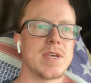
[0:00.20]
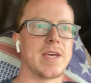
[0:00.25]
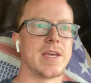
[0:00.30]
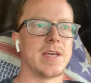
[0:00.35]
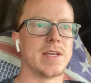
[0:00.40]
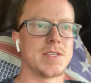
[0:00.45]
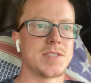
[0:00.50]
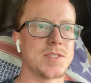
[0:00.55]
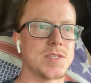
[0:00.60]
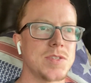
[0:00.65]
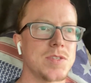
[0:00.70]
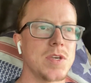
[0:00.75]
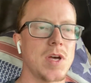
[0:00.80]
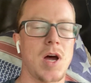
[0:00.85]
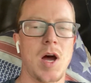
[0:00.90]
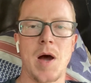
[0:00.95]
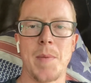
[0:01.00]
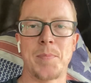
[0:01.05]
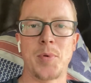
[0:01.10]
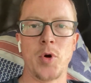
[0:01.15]
It's
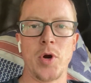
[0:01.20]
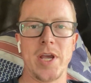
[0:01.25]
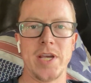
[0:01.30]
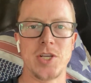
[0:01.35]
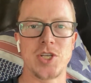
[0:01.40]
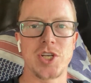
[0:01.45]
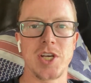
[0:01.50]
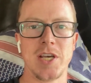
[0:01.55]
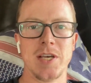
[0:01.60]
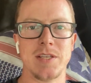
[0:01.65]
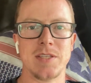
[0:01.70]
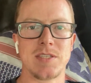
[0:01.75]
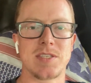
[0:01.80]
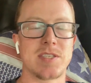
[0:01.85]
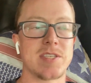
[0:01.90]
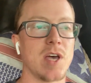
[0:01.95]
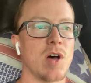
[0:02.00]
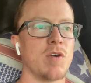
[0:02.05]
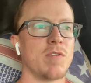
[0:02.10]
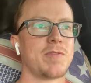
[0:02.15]
Operation
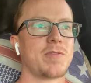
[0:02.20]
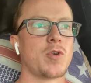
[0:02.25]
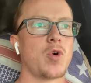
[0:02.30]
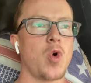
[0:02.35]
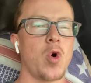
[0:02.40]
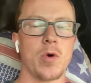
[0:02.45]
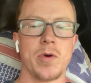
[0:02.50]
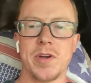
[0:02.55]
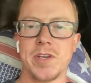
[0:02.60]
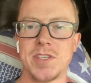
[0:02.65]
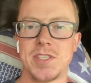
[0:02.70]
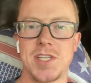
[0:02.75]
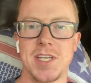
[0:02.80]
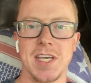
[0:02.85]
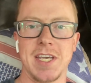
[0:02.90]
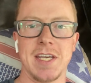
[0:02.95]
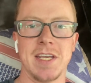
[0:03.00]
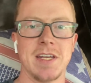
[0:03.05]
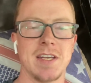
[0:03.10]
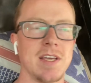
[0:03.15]
Self
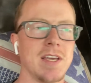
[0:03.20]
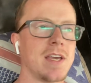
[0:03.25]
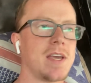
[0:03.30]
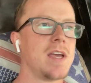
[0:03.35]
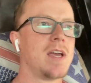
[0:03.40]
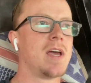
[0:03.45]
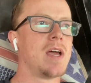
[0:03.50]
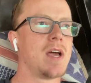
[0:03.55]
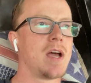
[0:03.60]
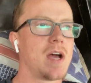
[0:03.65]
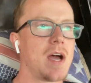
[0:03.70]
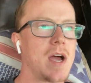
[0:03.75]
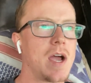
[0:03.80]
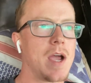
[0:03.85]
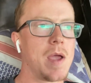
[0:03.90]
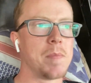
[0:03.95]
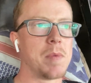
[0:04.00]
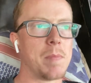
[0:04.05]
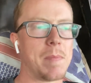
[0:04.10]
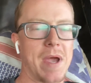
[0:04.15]
Quarantine.
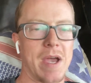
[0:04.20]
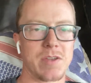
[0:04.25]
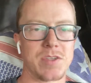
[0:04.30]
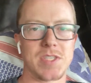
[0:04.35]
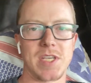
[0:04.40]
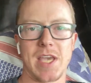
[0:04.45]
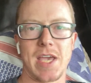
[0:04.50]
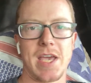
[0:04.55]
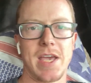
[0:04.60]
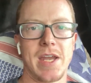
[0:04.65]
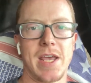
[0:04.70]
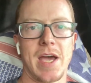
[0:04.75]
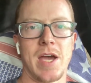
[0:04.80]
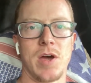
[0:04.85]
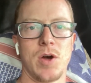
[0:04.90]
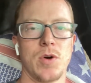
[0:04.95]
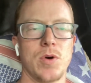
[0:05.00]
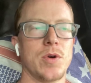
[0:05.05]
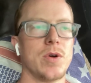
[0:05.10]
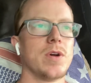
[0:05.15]
I'm about to head
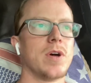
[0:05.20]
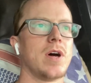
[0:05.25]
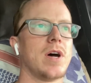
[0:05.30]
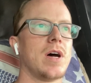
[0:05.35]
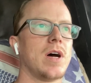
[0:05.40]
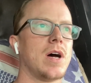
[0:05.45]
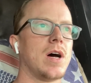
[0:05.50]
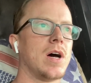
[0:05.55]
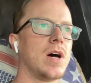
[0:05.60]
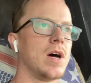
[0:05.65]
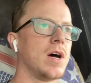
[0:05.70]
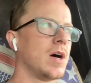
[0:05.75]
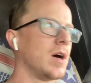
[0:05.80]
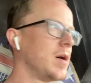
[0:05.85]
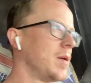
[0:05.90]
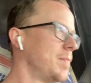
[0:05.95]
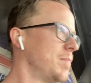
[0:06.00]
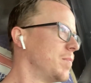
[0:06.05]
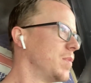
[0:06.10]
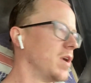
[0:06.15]
out
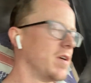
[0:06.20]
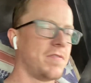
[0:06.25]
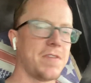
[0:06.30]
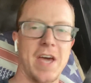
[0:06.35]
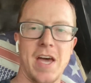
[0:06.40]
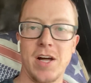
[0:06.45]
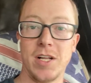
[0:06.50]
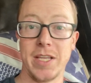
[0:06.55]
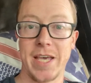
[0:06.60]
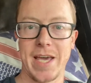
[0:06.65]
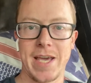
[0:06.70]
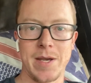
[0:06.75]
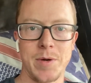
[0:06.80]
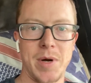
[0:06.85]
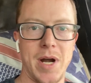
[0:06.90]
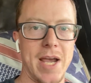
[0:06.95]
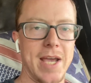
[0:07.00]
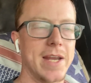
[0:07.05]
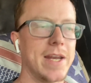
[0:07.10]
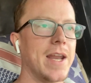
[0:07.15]
of LA
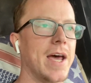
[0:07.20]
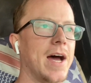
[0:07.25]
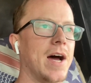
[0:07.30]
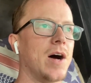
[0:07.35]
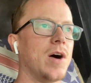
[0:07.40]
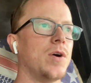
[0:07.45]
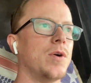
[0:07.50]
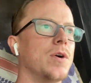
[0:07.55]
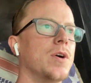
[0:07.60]
right now.